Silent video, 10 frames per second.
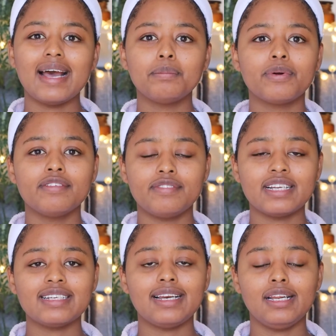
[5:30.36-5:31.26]
and
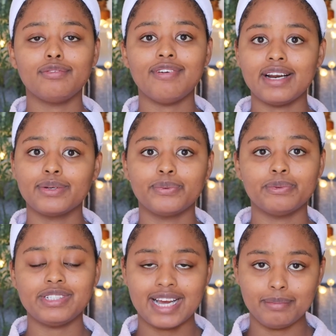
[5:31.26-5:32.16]
prevent any
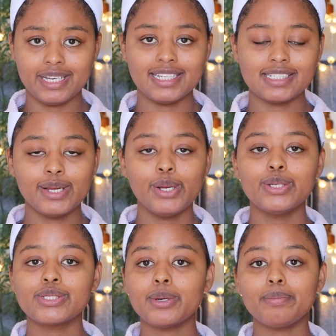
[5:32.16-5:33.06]
radical damage.
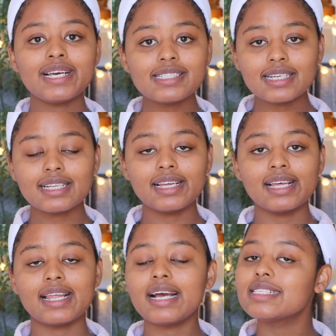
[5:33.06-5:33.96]
So
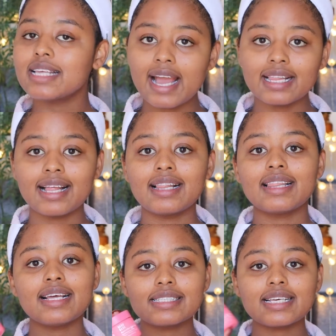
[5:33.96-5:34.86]
basically they're saying that
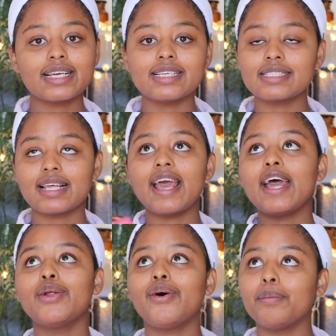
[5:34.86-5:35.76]
this is the
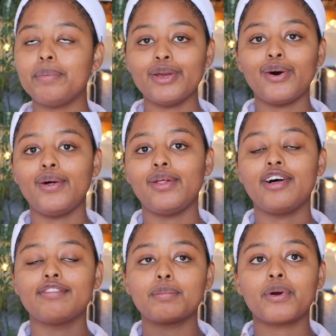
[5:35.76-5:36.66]
end all be all
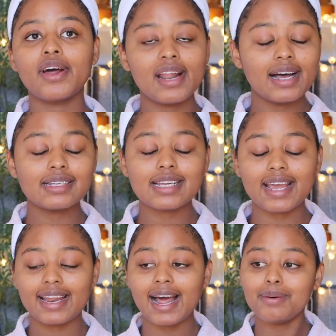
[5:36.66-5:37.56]
of a product,
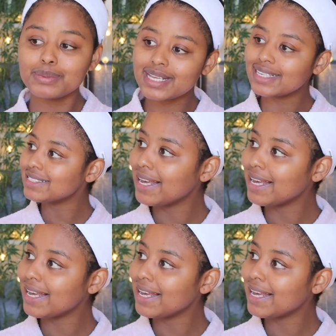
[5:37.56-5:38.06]
and I was like,